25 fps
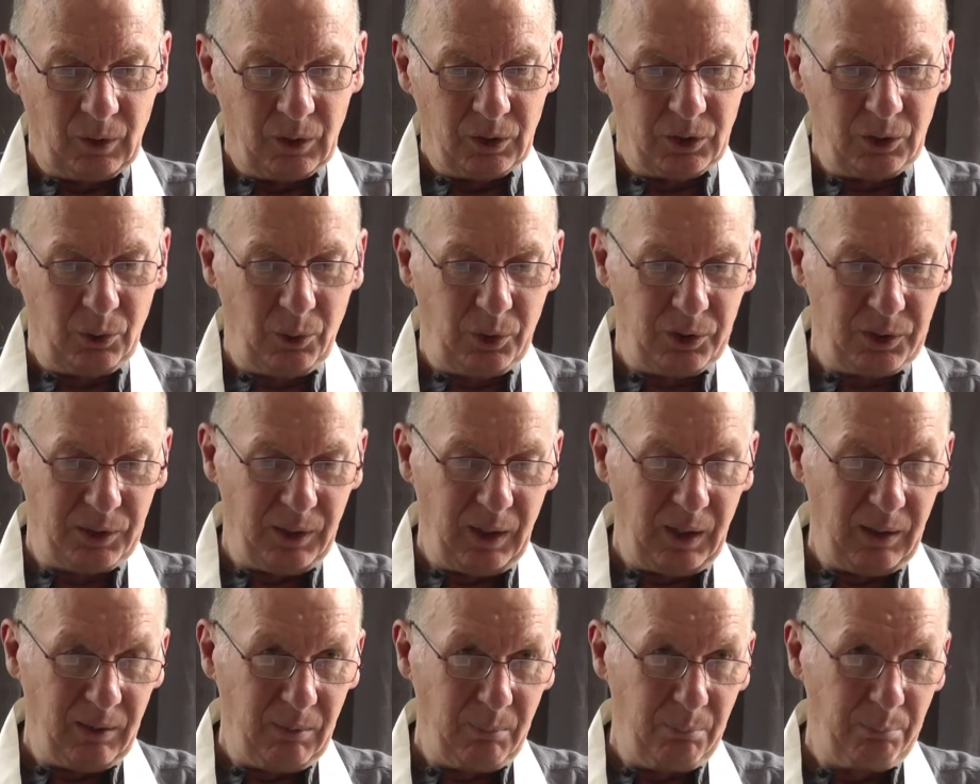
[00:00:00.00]
So it's
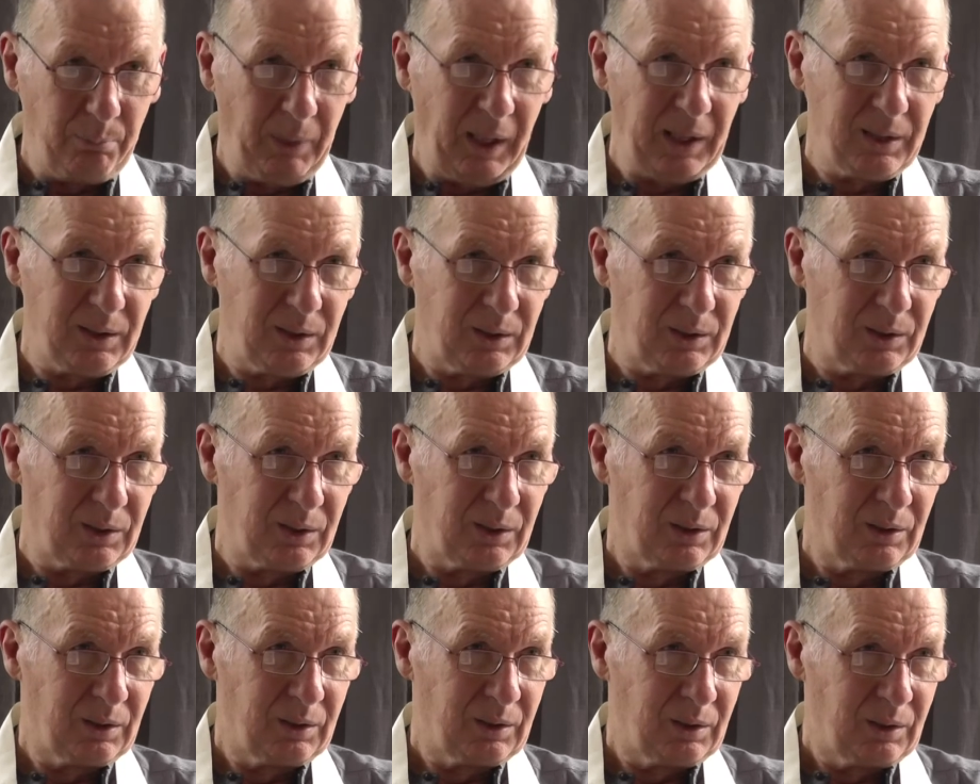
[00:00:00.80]
there embedded
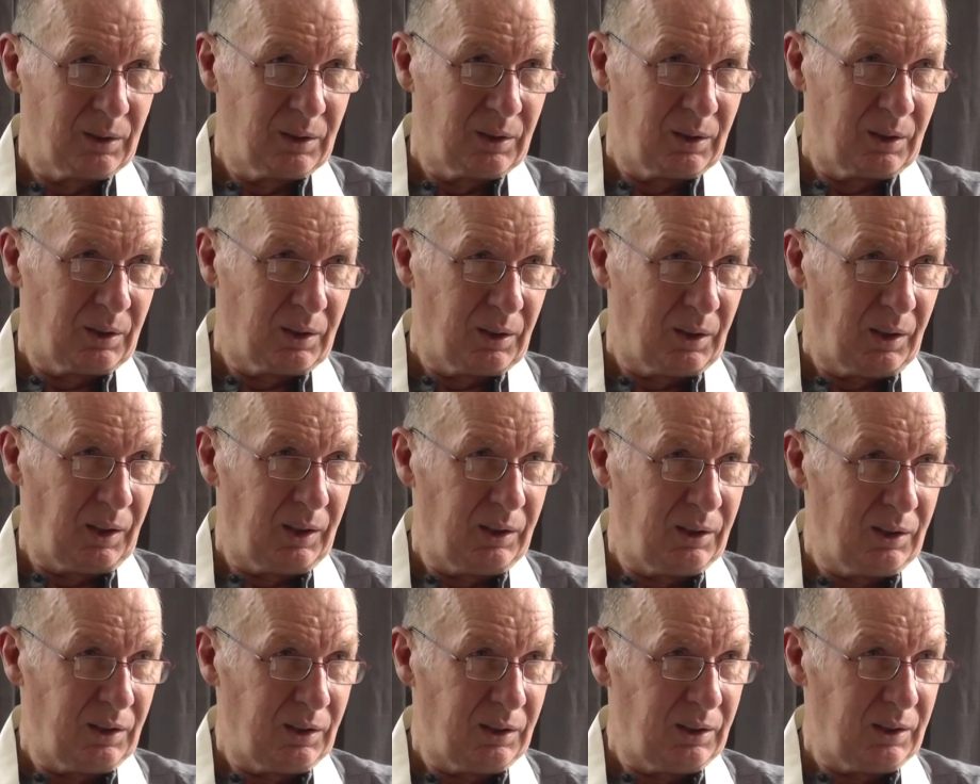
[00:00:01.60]

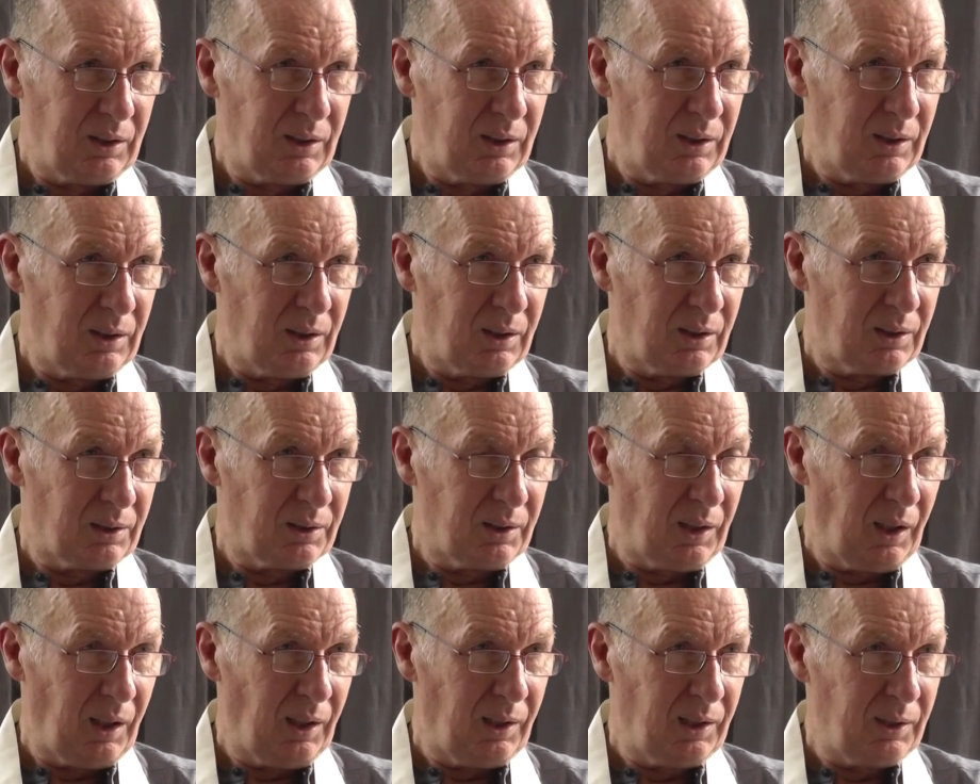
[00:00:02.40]
in the, uh,
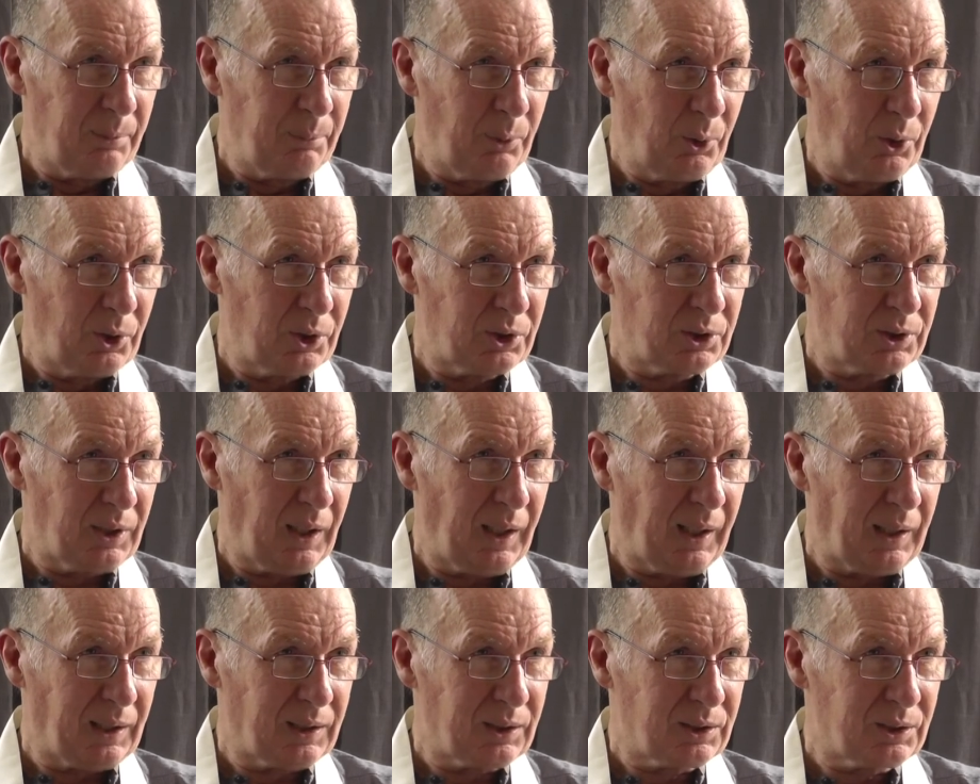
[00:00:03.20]
the early Buddhist
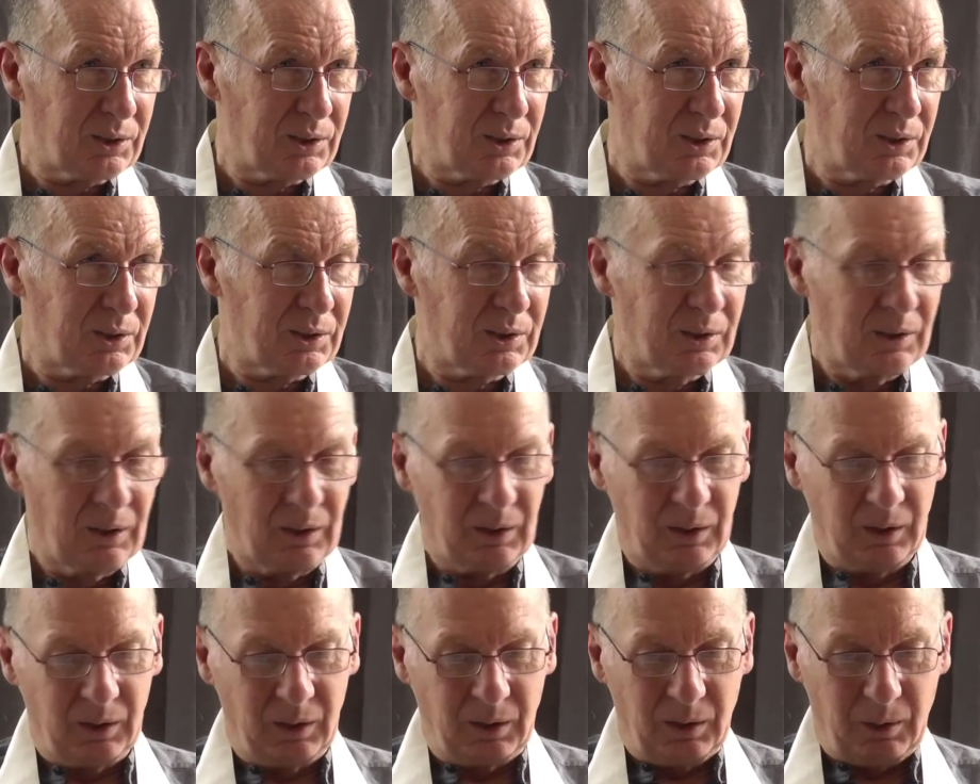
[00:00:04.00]
texts,
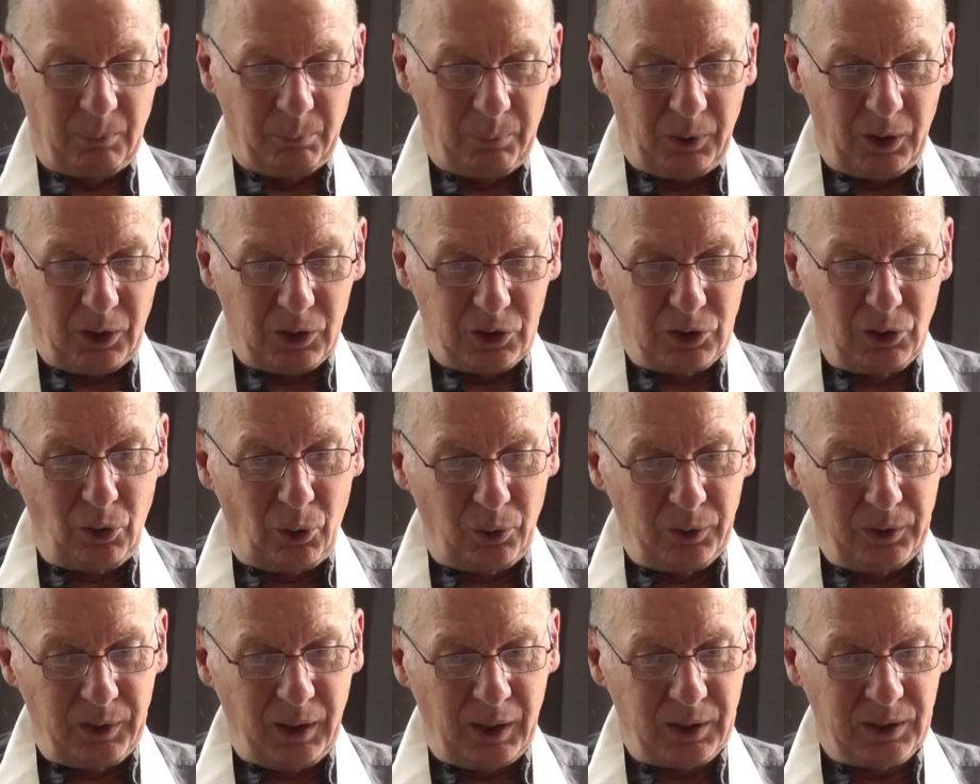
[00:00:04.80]
but it's
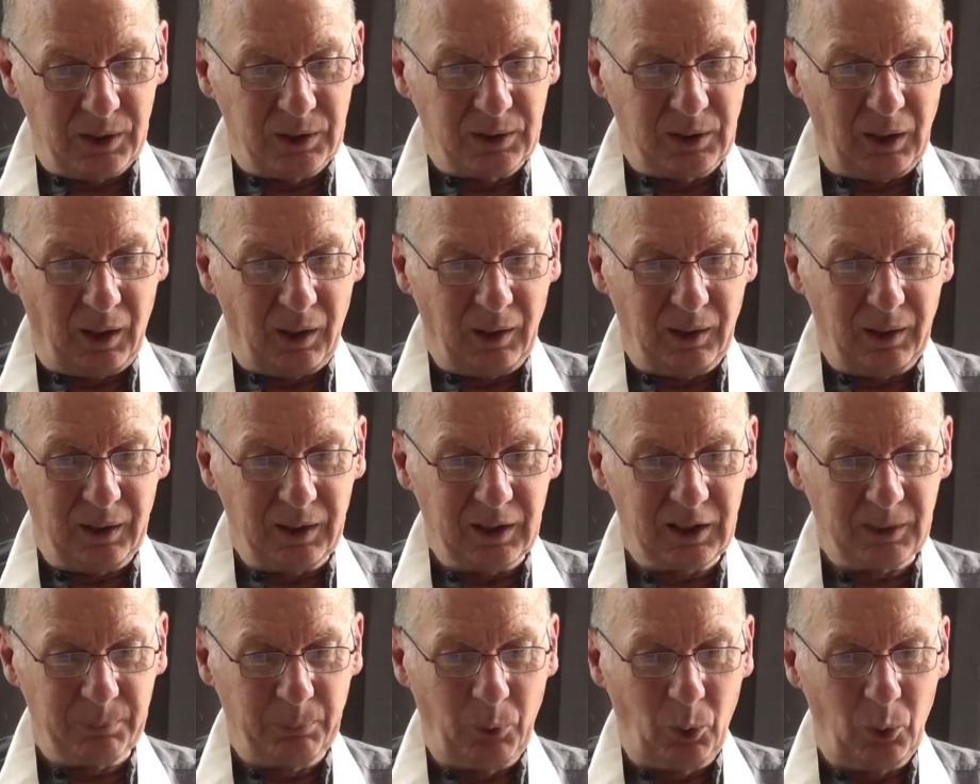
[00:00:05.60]
not
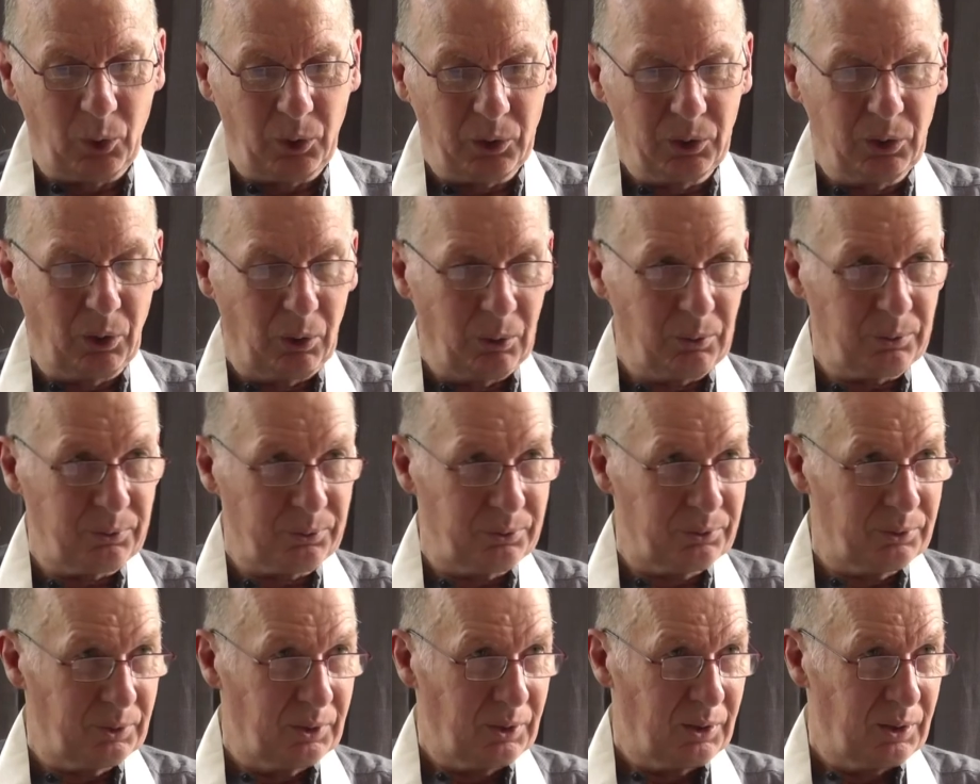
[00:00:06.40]
necessarily spoken
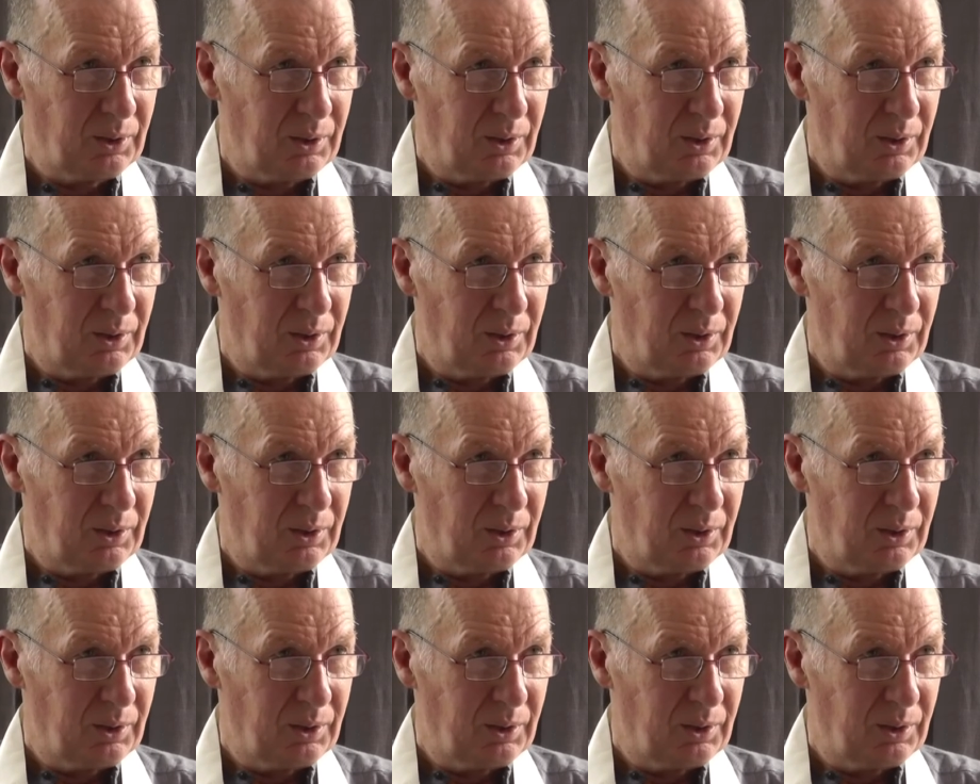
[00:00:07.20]
of